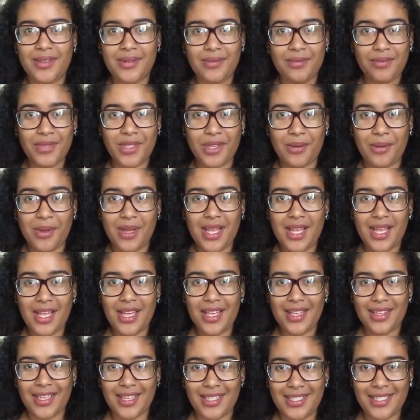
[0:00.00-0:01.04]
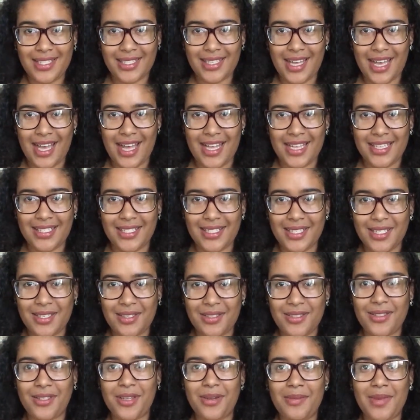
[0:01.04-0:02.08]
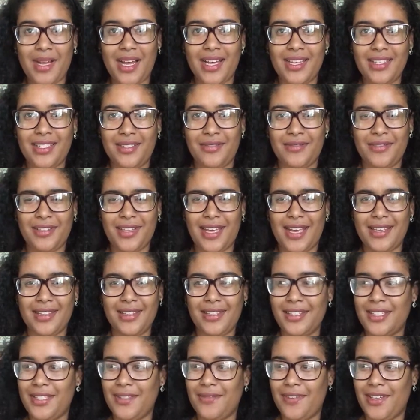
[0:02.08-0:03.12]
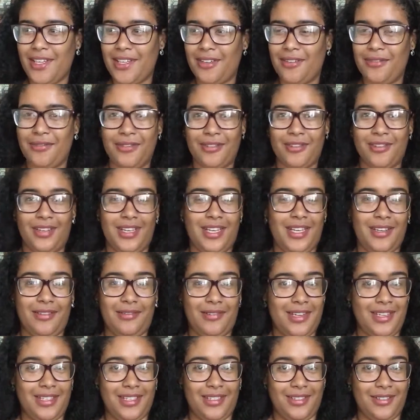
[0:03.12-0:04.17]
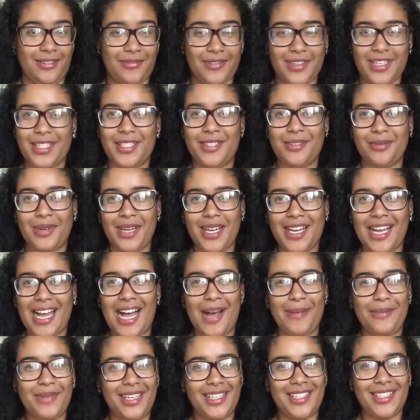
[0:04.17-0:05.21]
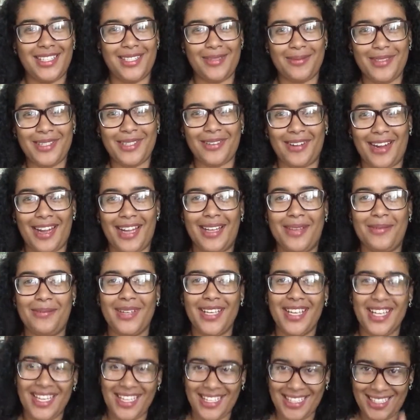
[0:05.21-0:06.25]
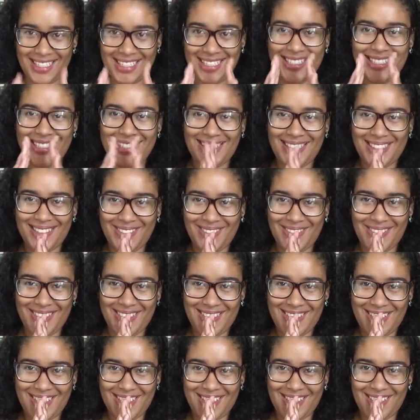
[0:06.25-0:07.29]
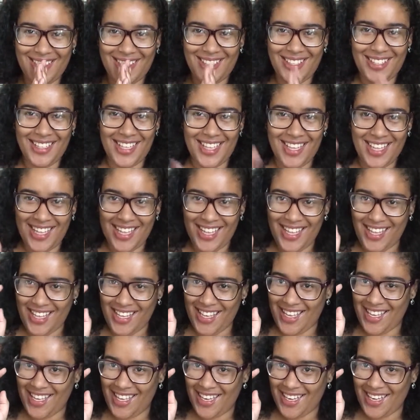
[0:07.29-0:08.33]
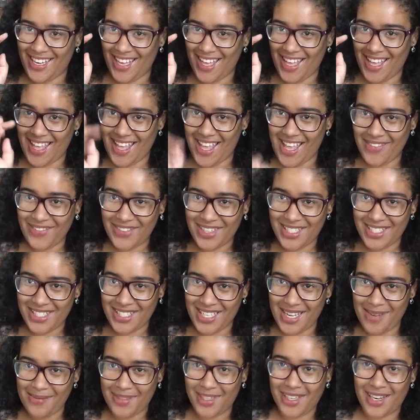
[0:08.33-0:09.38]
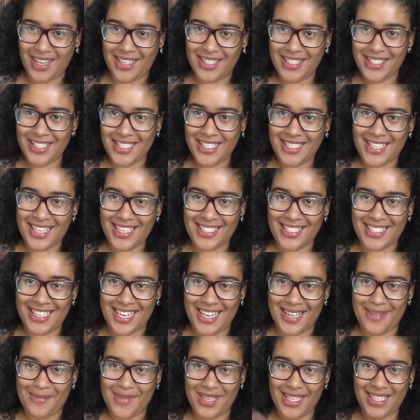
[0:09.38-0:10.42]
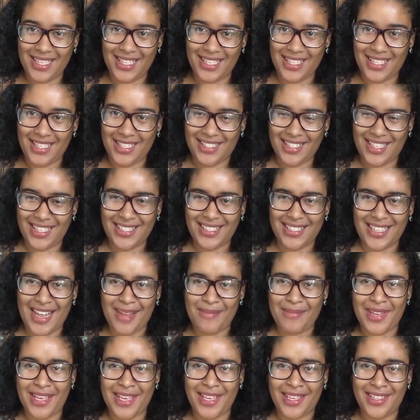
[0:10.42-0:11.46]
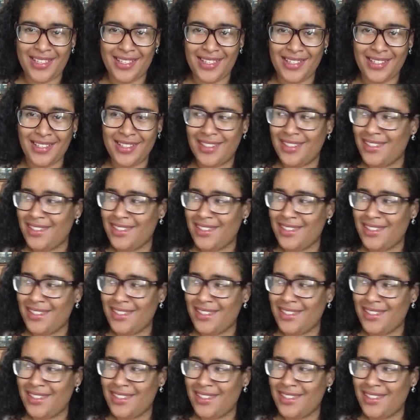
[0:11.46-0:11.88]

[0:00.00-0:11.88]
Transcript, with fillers: So that's it, guys. Thank you so much. If you like this video for any reason, don't forget to rate, comment, and subscribe. It's good for your soul. And have a good summer. I'll see you next time. That's not my ending.